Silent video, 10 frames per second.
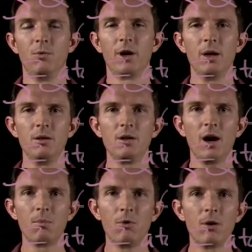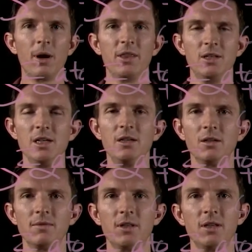So we're going to talk more about the
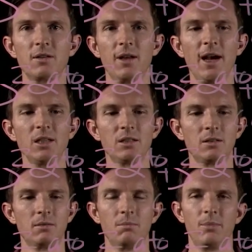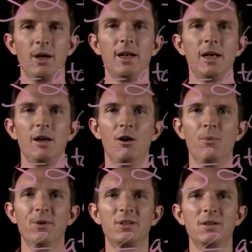details of this class, but
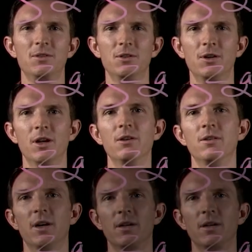hope this gives you a good